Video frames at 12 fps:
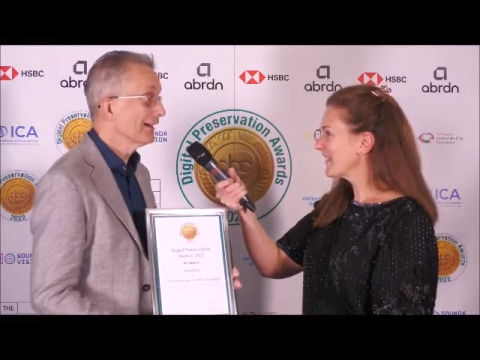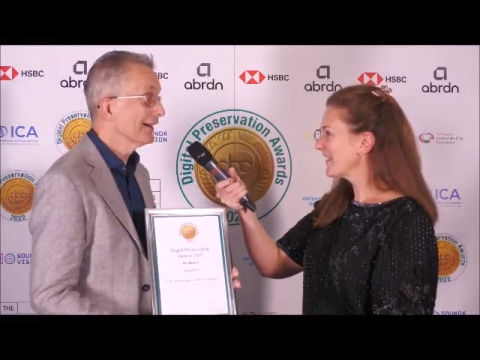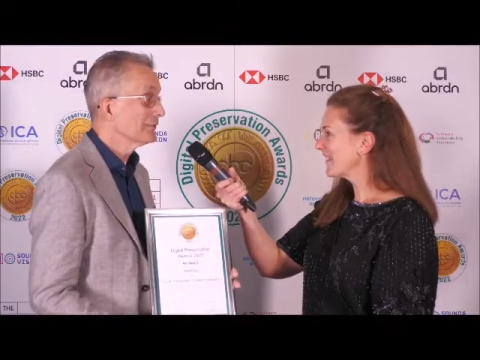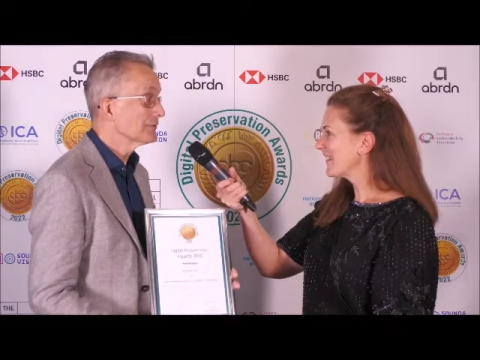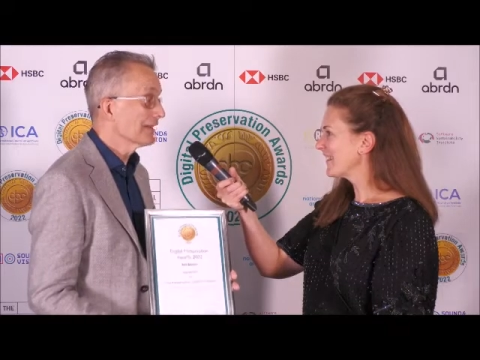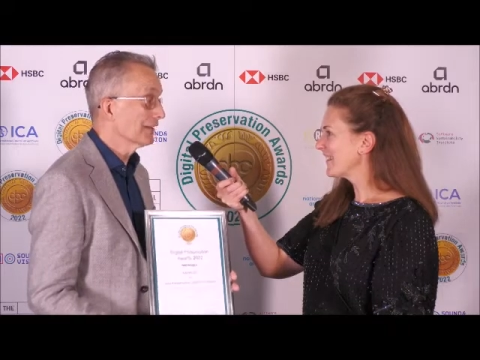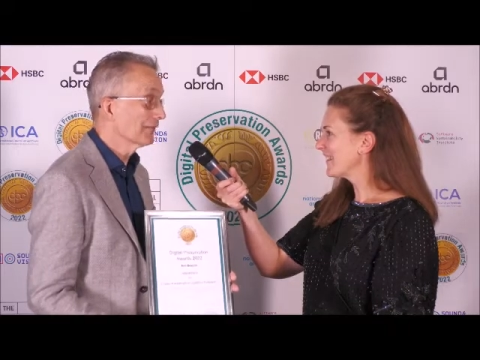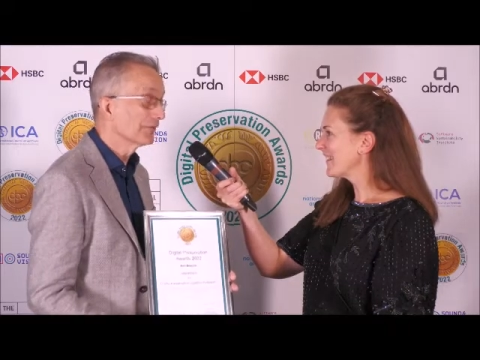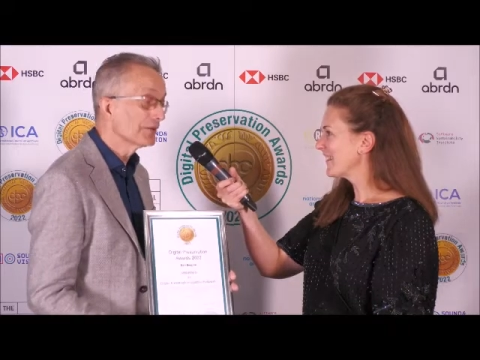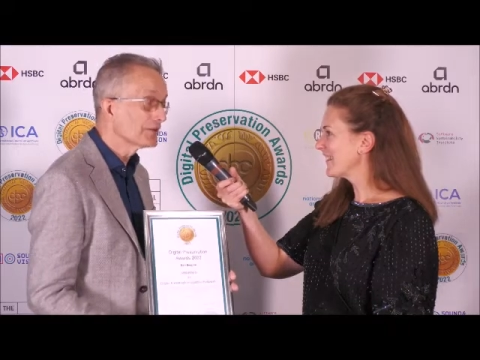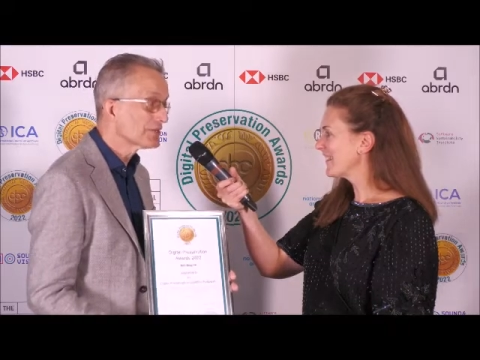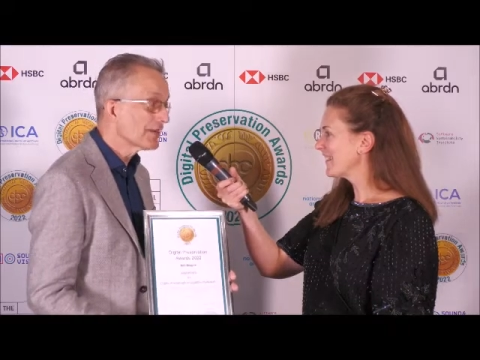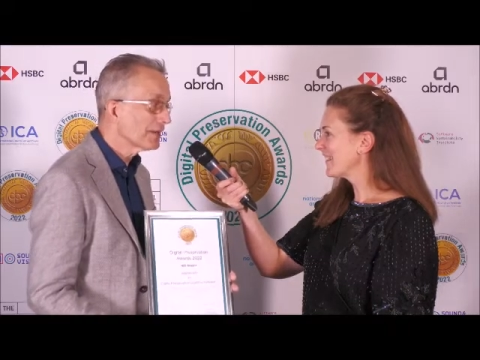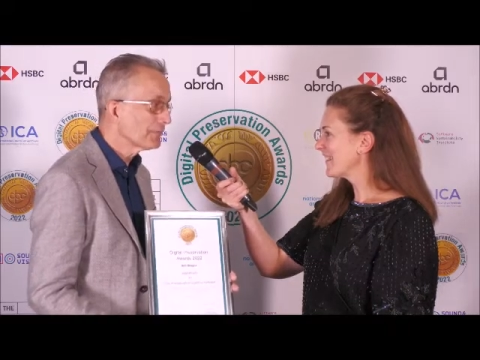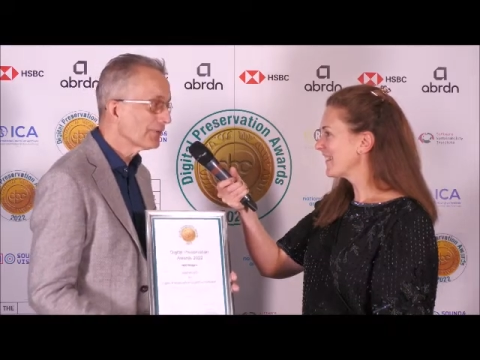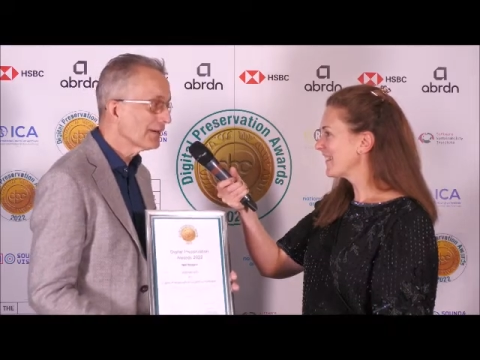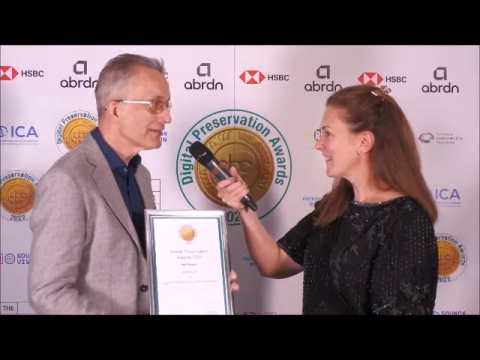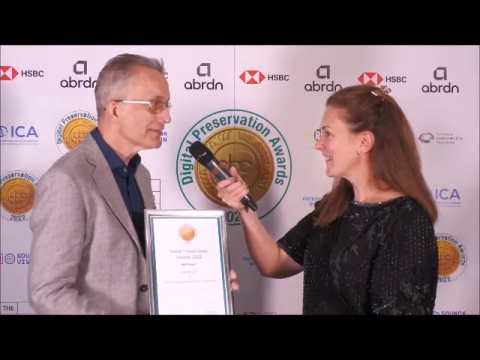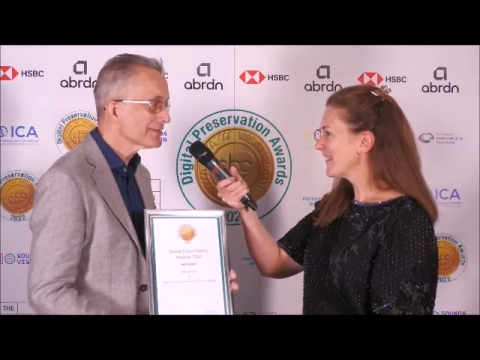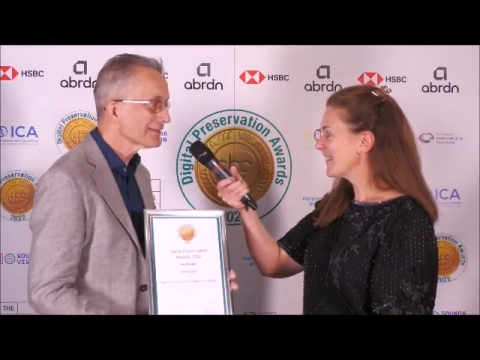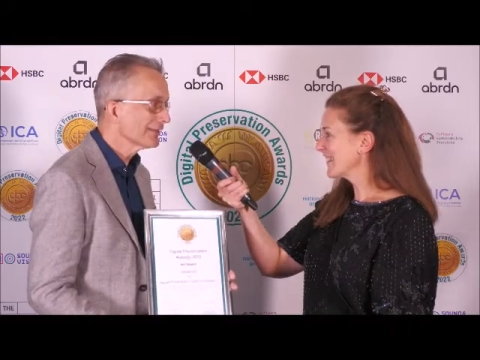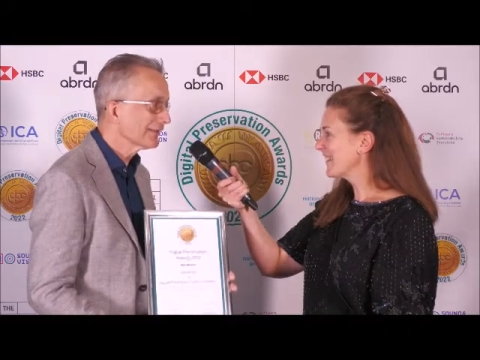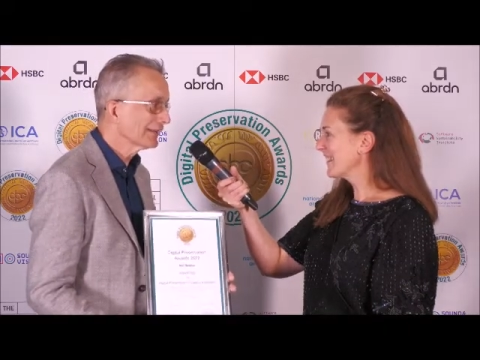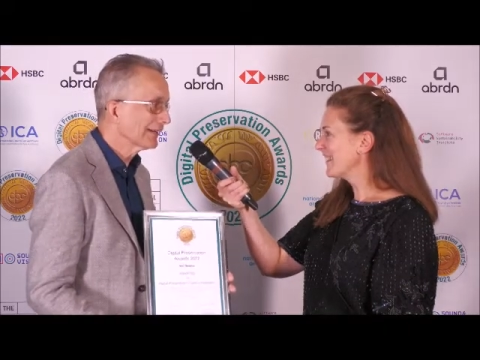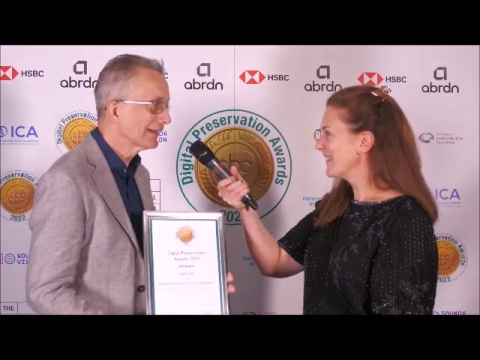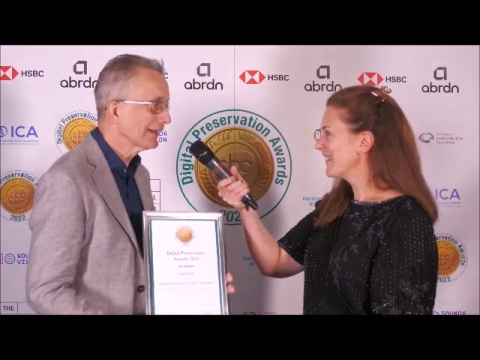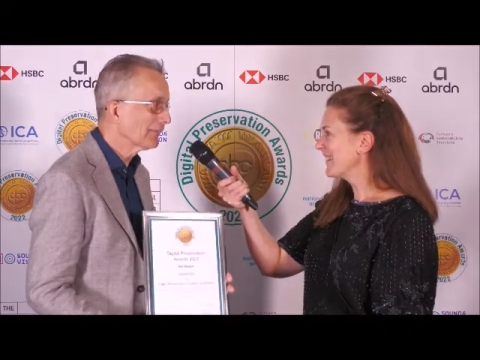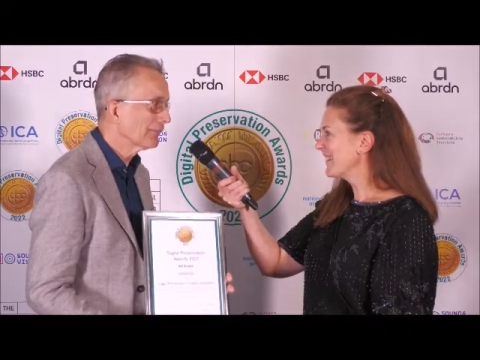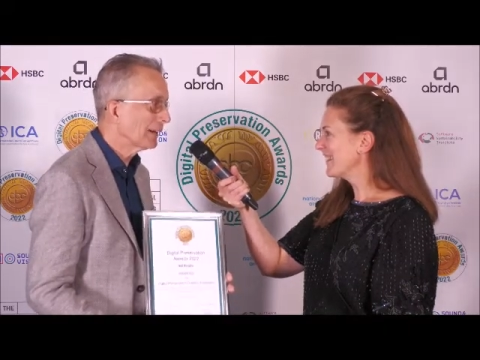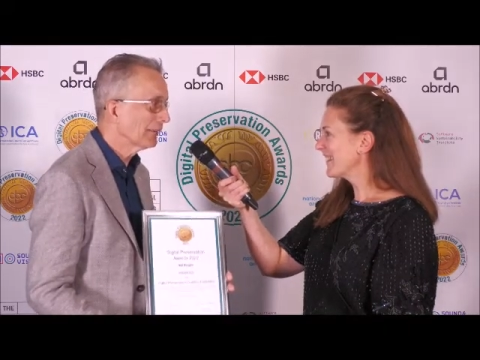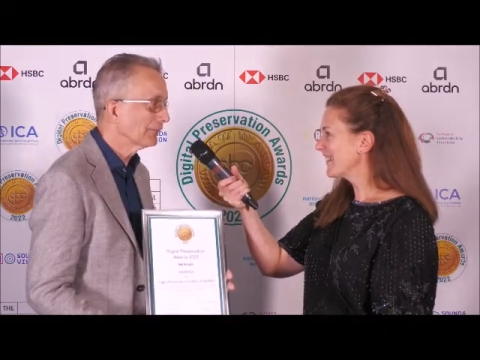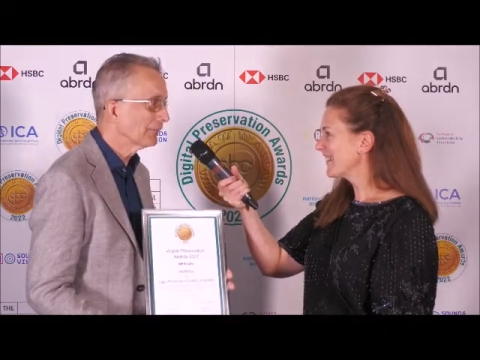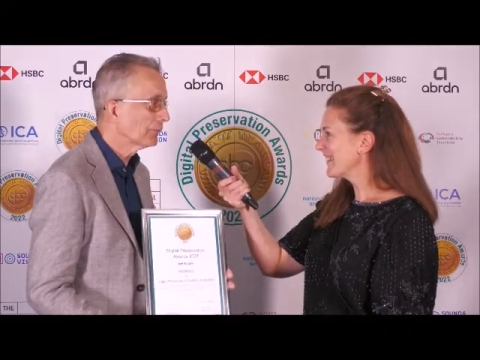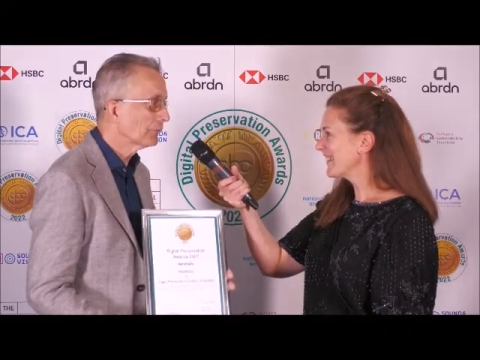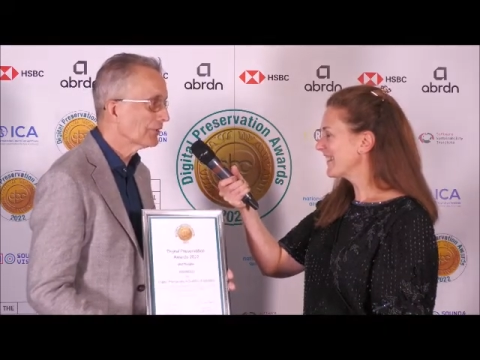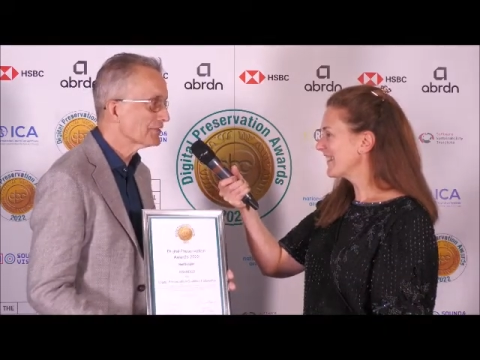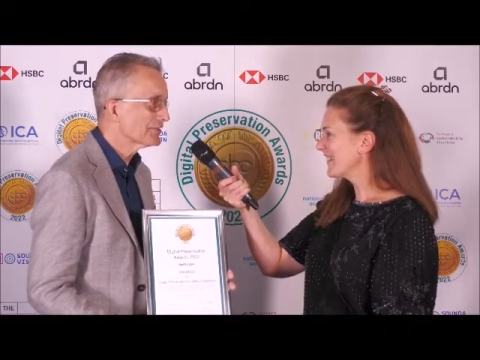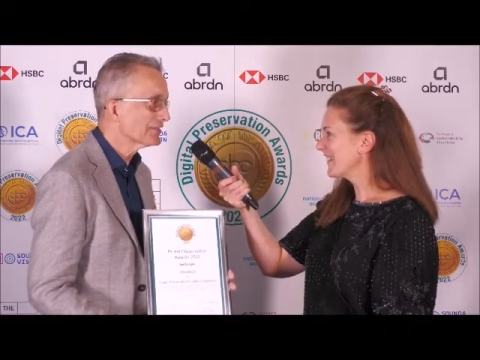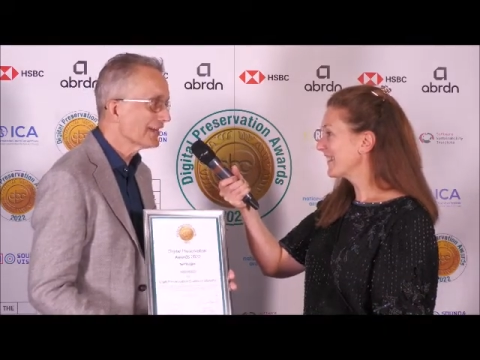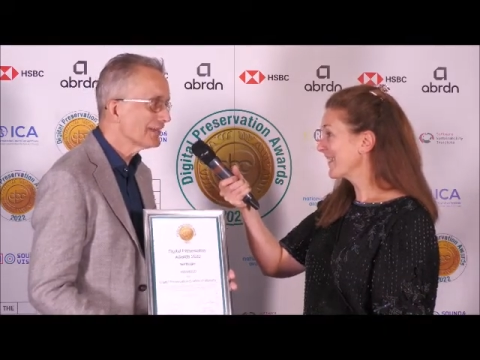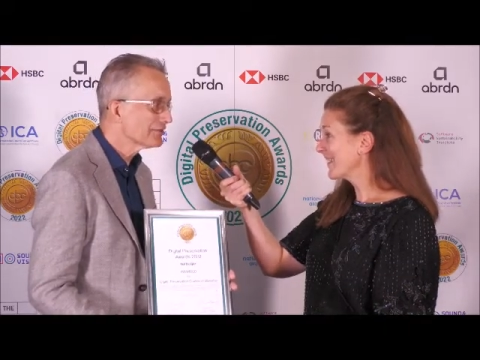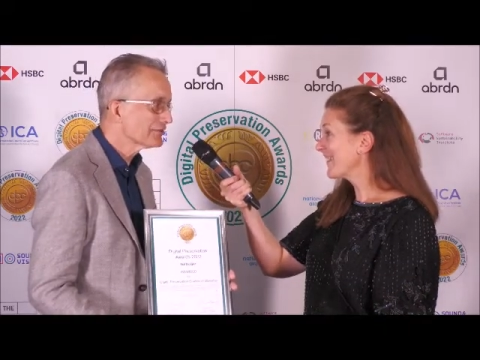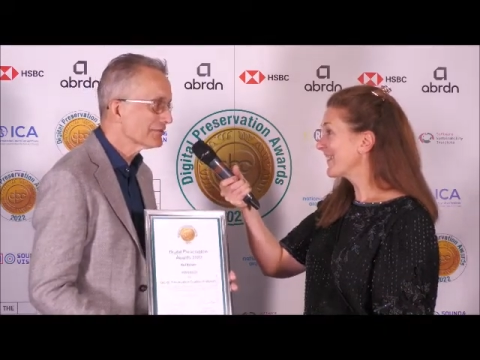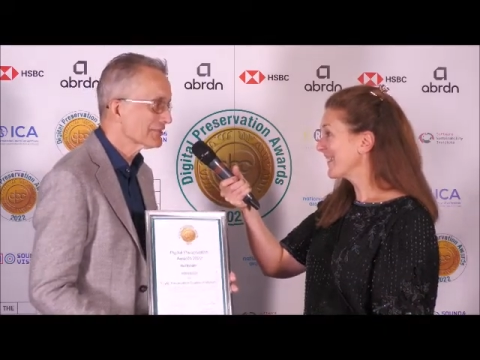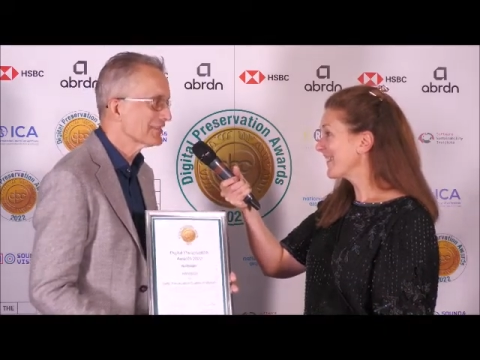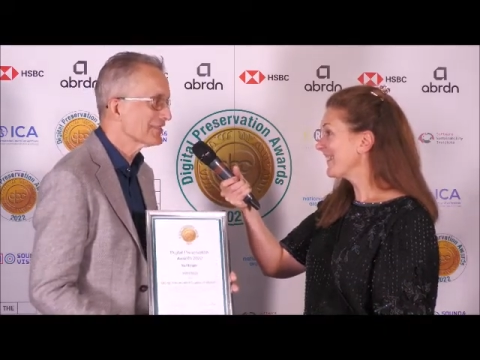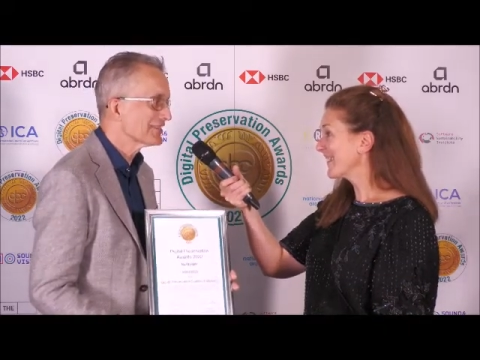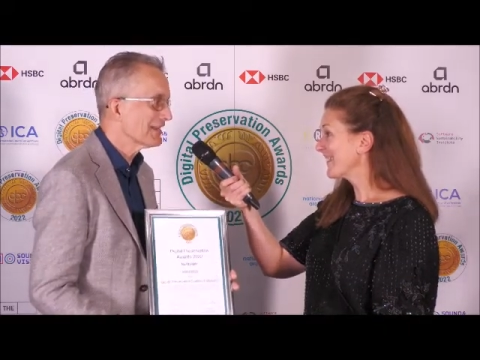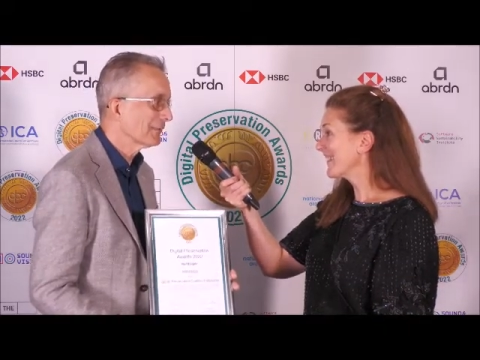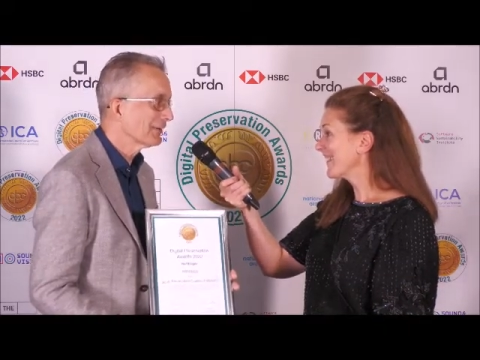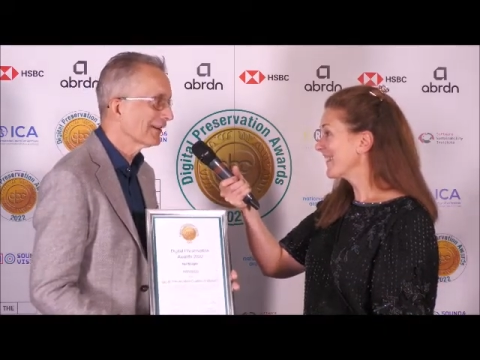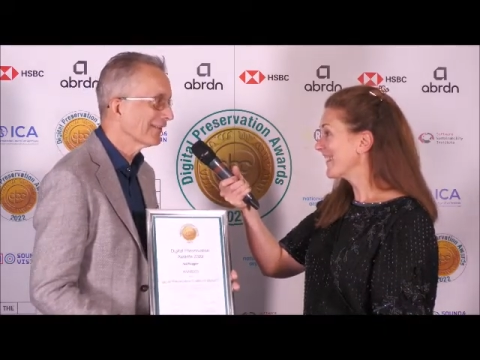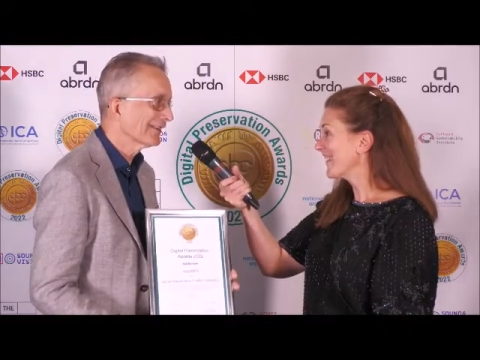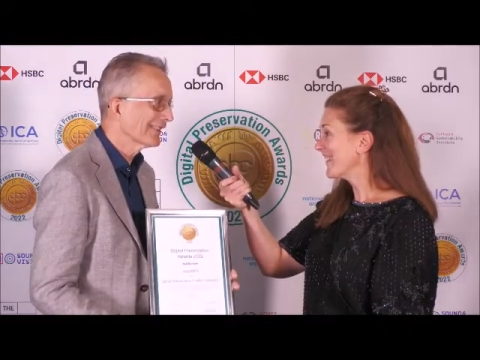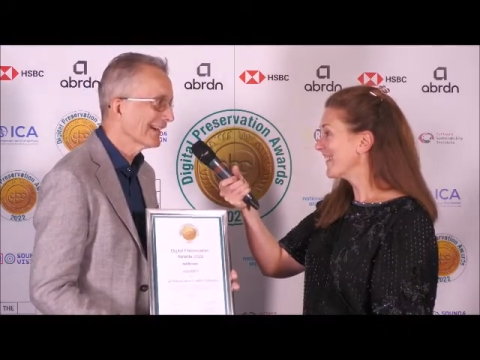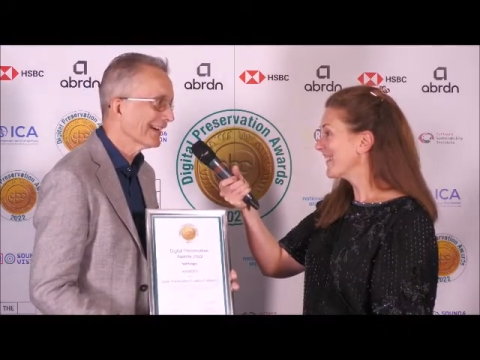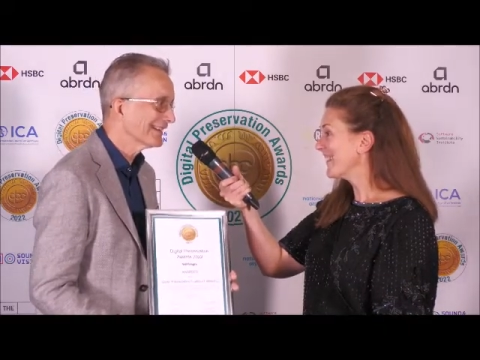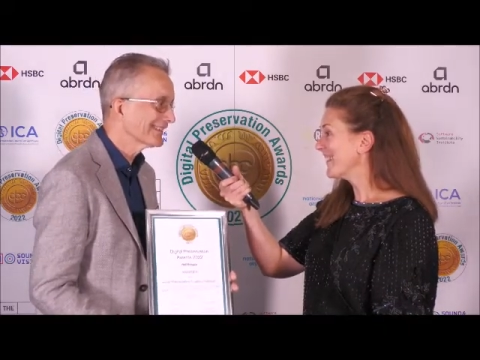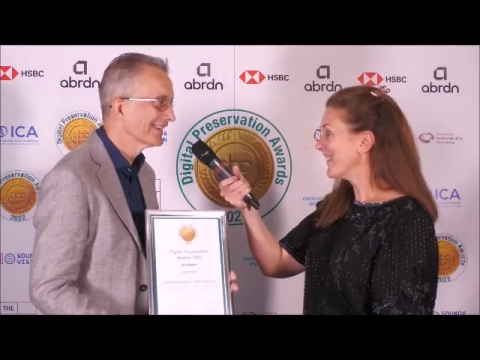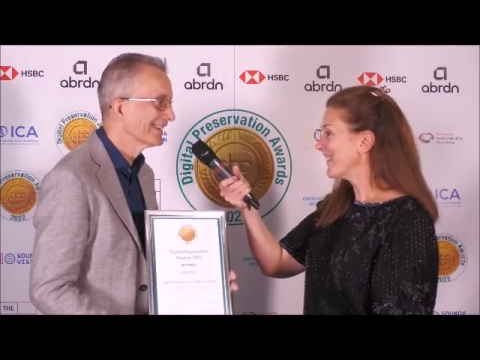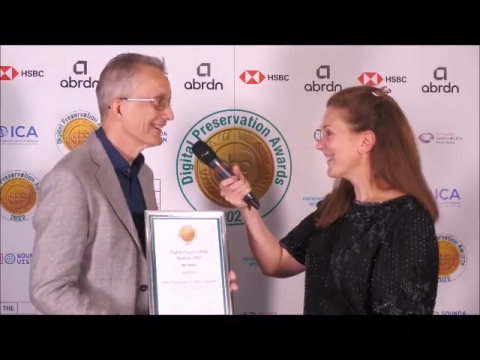Speaker 1: I was at the first iPRES. I think I gave about four presentations and a seminar at that.